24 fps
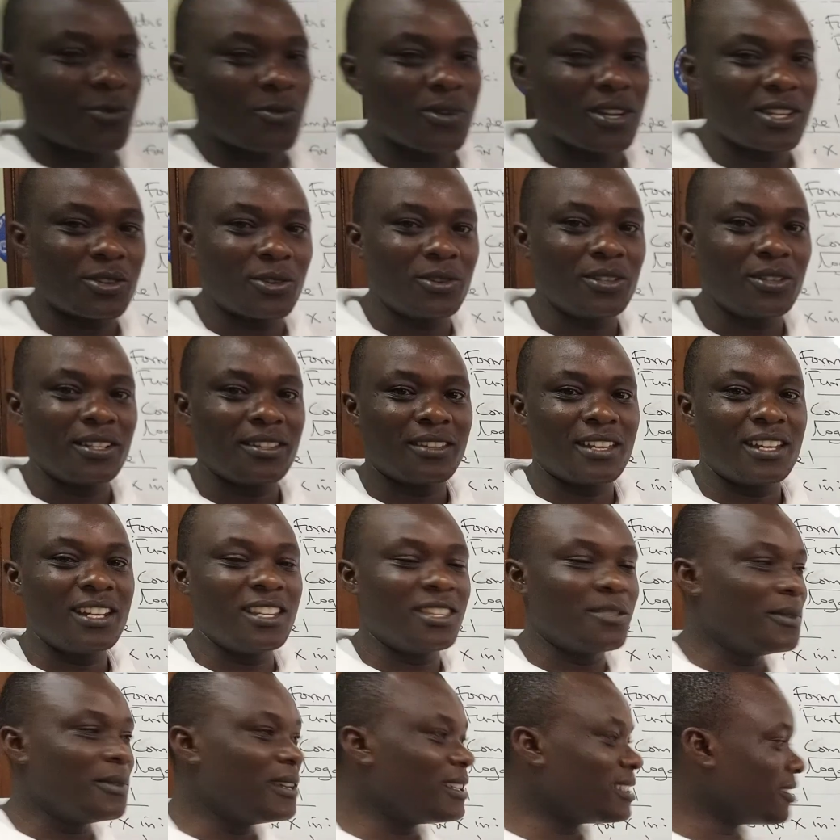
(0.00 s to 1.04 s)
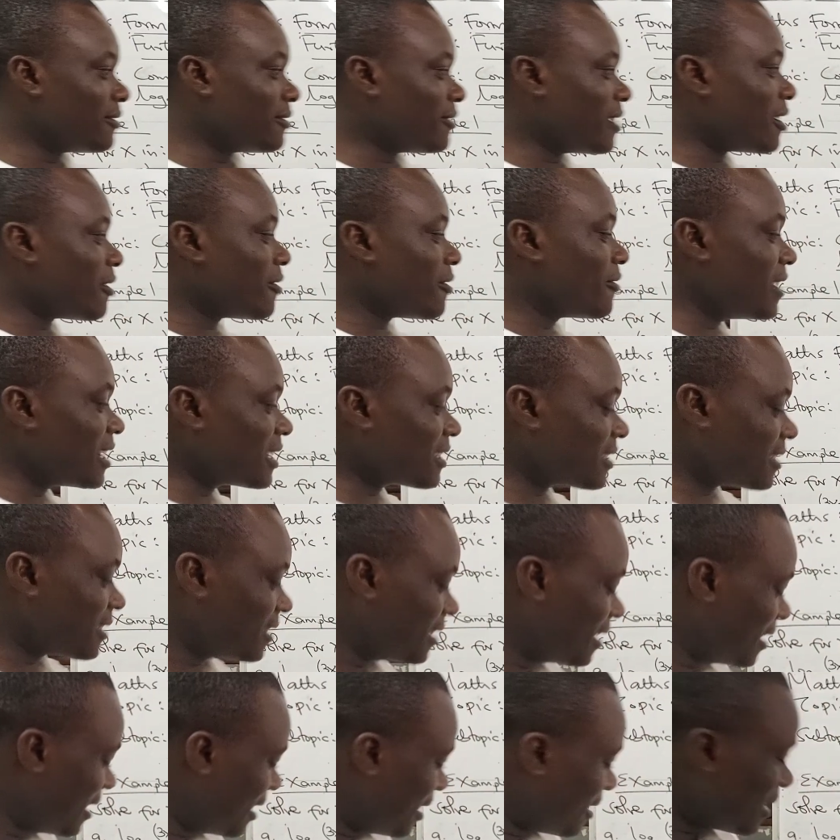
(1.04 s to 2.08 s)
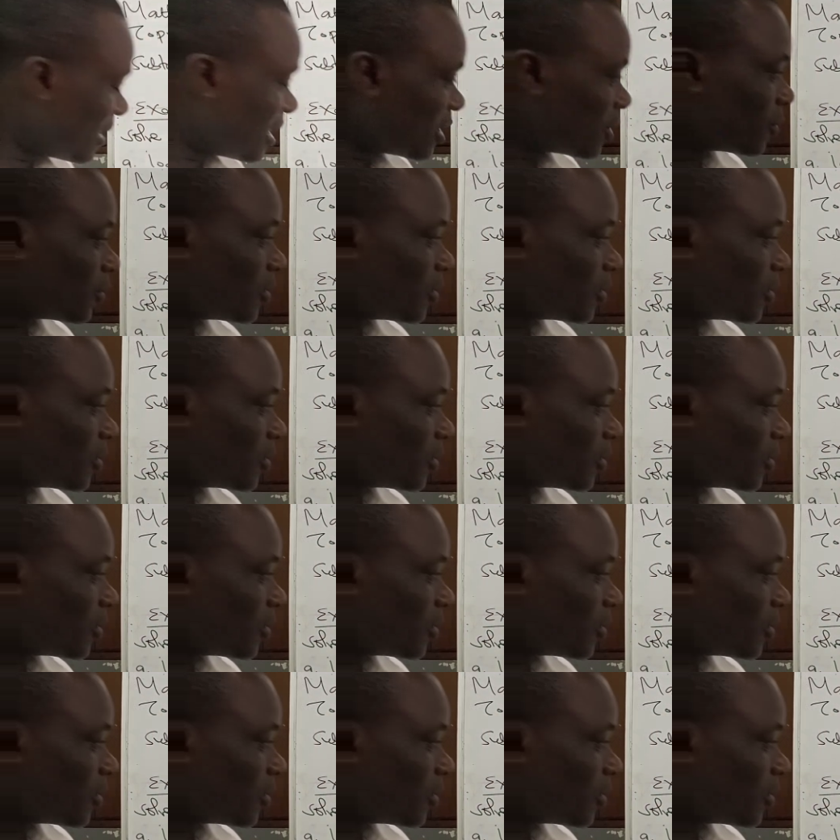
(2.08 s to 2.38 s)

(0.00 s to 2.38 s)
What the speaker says: equation, then it means the value of x that